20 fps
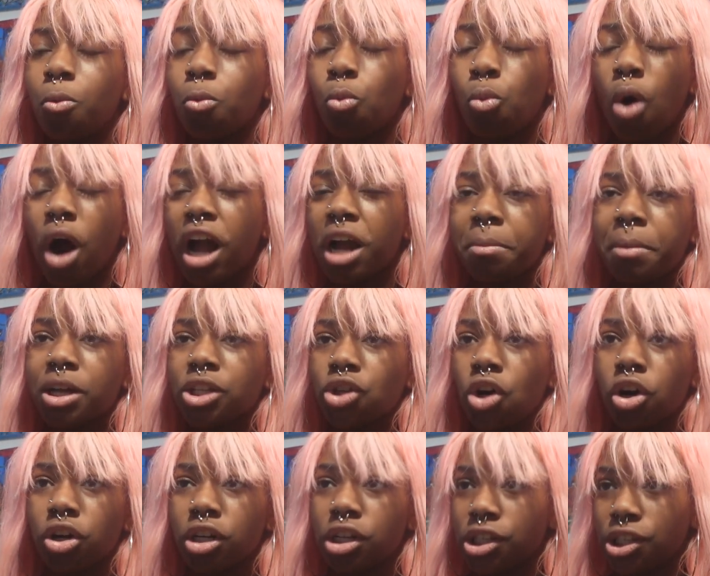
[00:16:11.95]
why am I
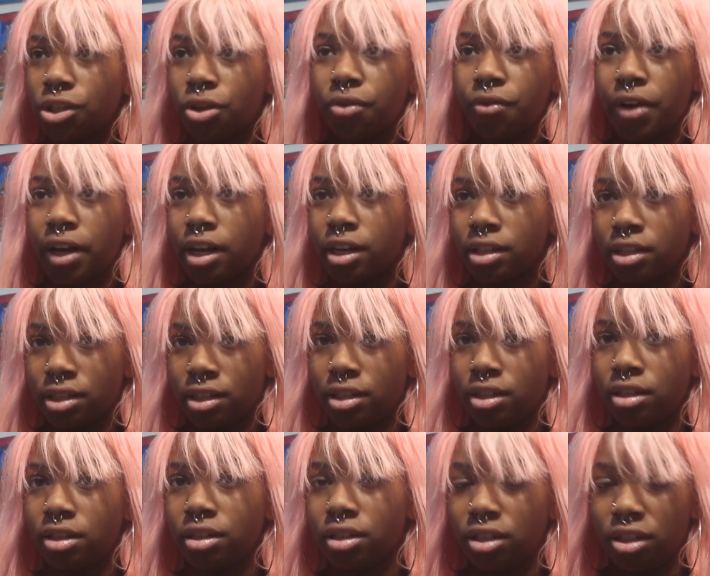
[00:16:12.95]
talking so fast?
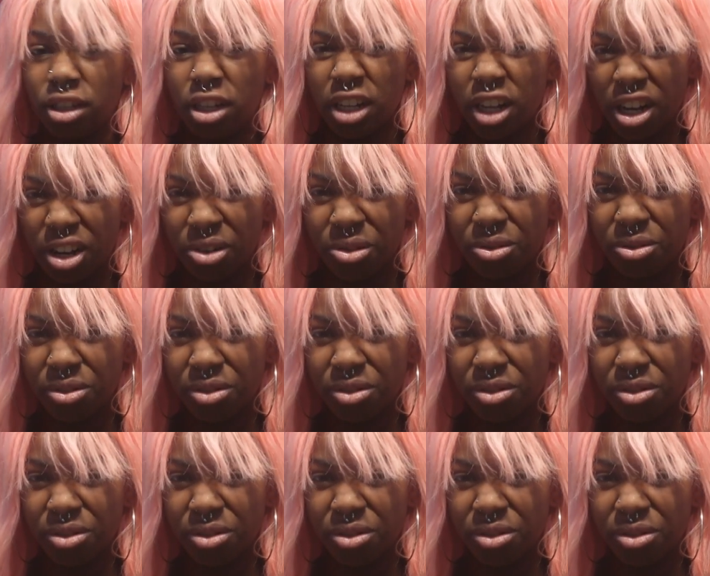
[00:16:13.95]
You know?